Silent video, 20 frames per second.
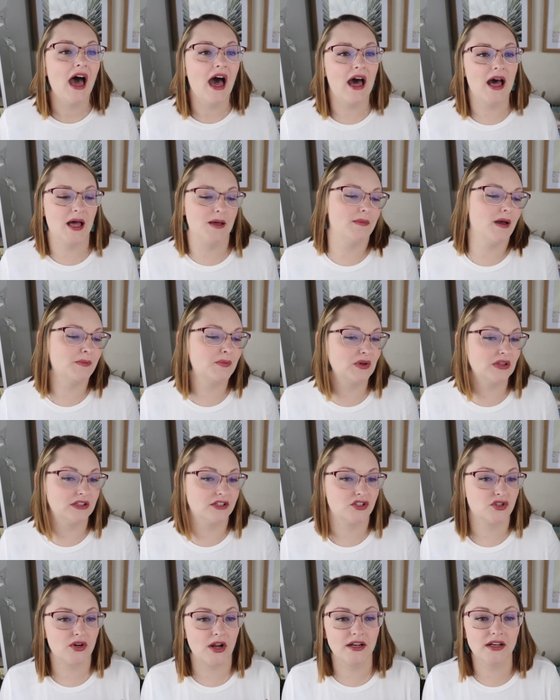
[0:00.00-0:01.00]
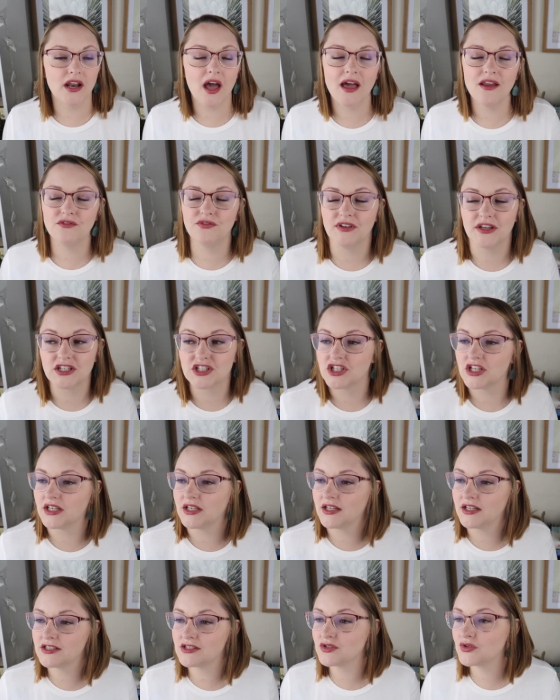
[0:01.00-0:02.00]
Um, I'm willing to try
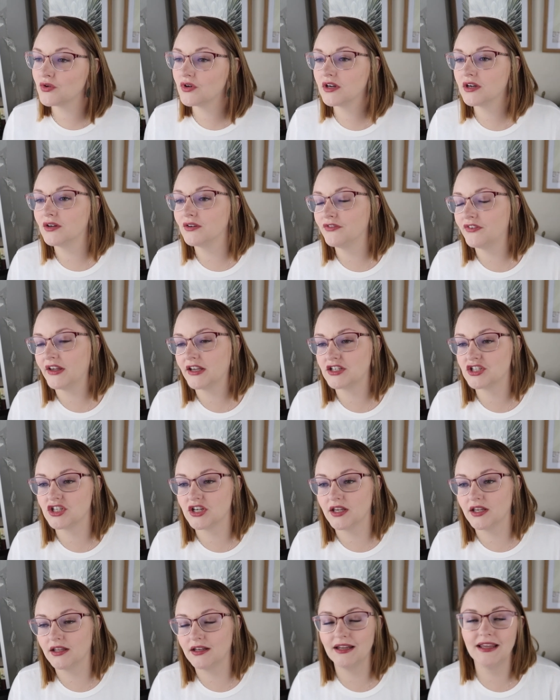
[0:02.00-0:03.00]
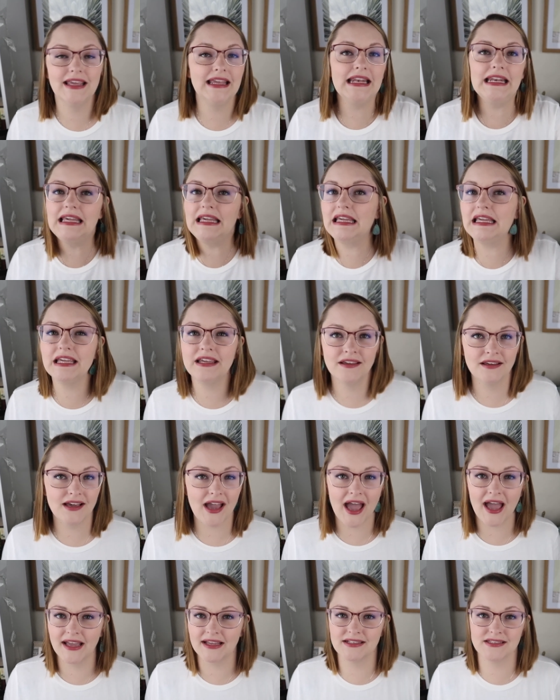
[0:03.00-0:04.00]
nonfiction, historical fiction, any
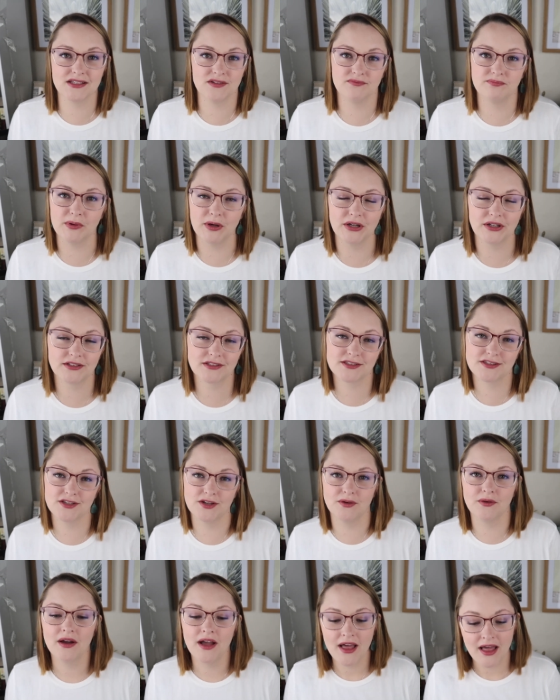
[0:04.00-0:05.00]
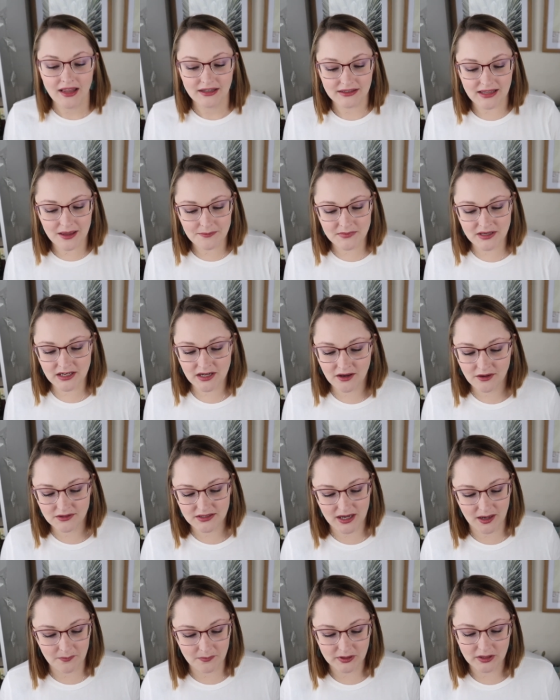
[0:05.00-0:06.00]
kinds of books. So let me know
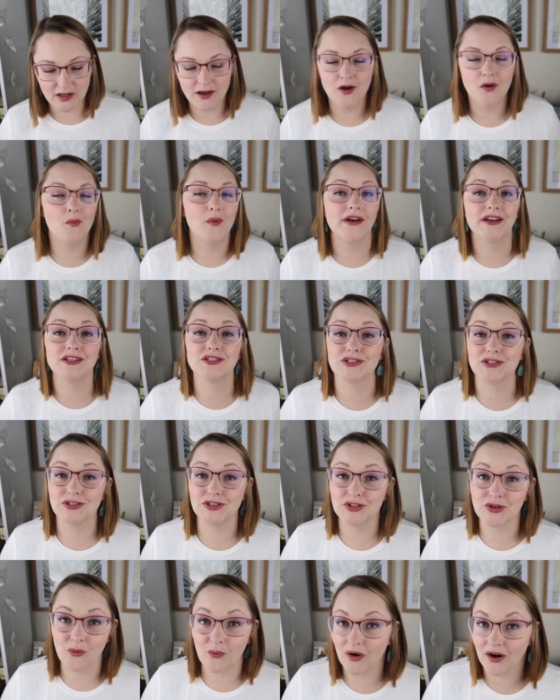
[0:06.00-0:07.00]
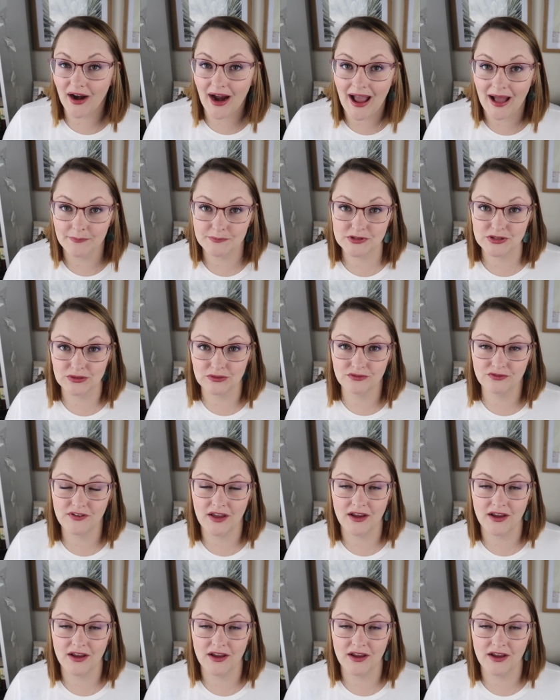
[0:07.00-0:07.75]
down below, what is your absolute